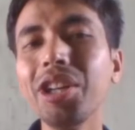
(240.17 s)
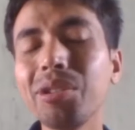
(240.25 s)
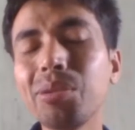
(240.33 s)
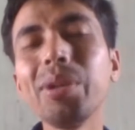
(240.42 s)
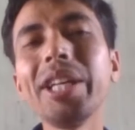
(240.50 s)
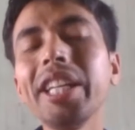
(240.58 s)

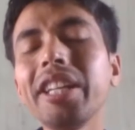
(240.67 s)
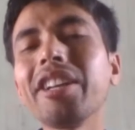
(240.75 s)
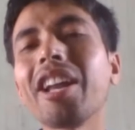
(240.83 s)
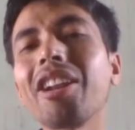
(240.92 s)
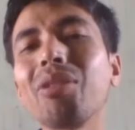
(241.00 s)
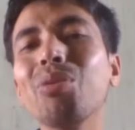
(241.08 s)

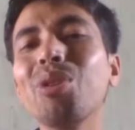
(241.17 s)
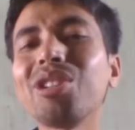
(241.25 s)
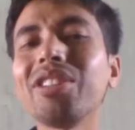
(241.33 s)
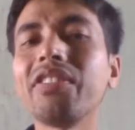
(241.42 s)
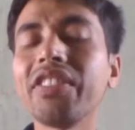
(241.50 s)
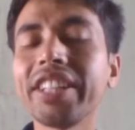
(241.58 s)
$200 worth
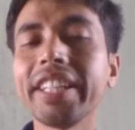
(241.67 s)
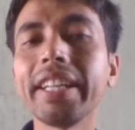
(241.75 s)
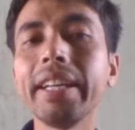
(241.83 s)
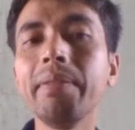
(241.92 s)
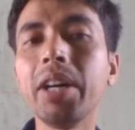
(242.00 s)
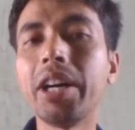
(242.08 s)
of
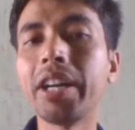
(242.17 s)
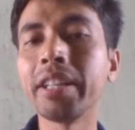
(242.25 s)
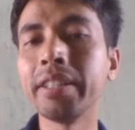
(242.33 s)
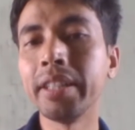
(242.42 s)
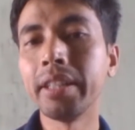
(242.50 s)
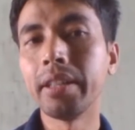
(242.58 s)
Ethereum on
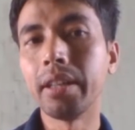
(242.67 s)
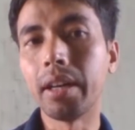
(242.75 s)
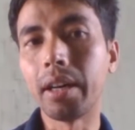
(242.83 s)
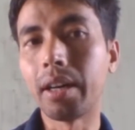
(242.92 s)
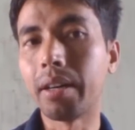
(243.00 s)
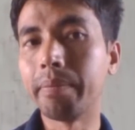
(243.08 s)

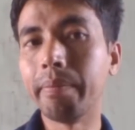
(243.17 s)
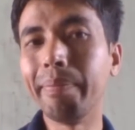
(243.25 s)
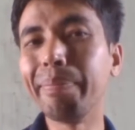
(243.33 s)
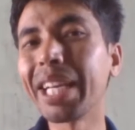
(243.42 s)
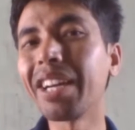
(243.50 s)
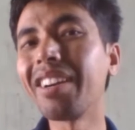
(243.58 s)

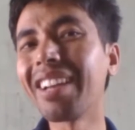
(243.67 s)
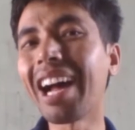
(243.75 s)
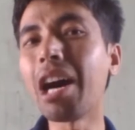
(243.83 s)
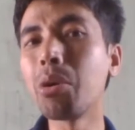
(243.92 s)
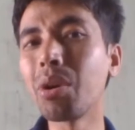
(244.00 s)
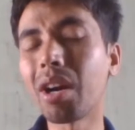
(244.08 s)

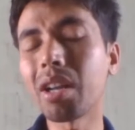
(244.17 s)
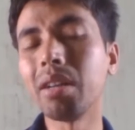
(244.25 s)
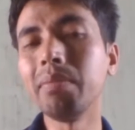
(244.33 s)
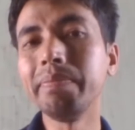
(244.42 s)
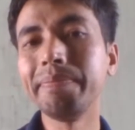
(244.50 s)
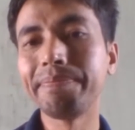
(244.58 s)

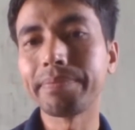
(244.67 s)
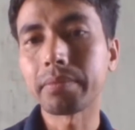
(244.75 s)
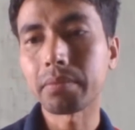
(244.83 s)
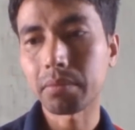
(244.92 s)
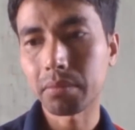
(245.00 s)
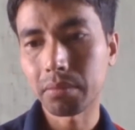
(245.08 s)
MakerDAO.com,
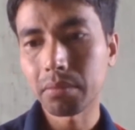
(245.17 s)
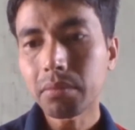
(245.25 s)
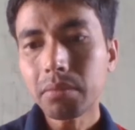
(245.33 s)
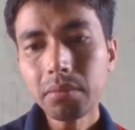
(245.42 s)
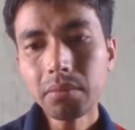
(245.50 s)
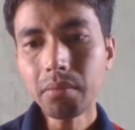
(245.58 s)

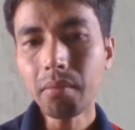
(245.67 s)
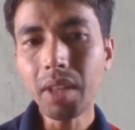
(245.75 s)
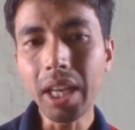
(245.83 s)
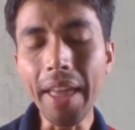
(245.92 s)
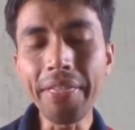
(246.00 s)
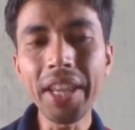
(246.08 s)

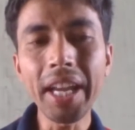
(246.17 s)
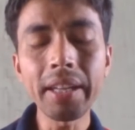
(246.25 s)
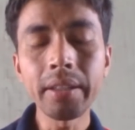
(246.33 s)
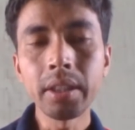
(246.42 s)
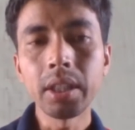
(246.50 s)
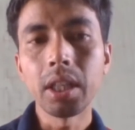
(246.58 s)
and then
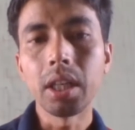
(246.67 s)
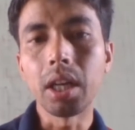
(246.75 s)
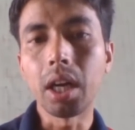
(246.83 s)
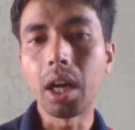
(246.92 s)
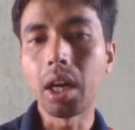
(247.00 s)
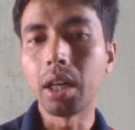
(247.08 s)

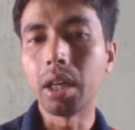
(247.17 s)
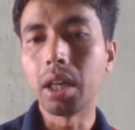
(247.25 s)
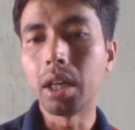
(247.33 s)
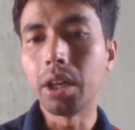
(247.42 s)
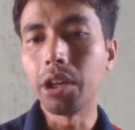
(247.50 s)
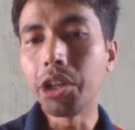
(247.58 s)

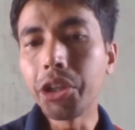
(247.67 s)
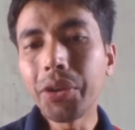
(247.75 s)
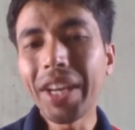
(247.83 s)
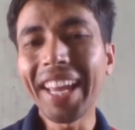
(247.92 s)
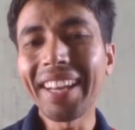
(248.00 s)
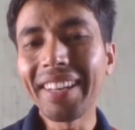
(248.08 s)
you
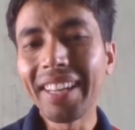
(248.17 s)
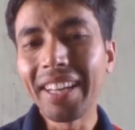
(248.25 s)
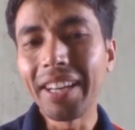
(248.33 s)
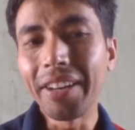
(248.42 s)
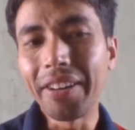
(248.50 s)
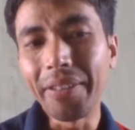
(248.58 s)
can,
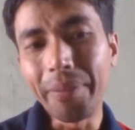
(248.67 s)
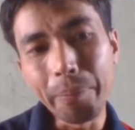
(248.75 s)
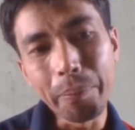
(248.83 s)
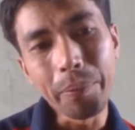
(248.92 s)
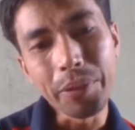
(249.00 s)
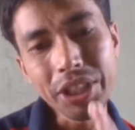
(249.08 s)

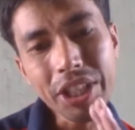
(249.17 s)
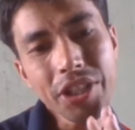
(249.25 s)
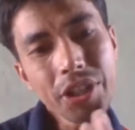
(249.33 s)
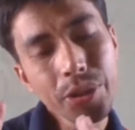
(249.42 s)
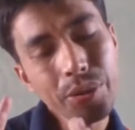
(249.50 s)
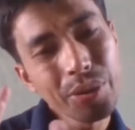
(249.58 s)
since
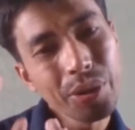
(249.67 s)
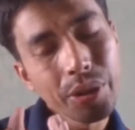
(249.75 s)
you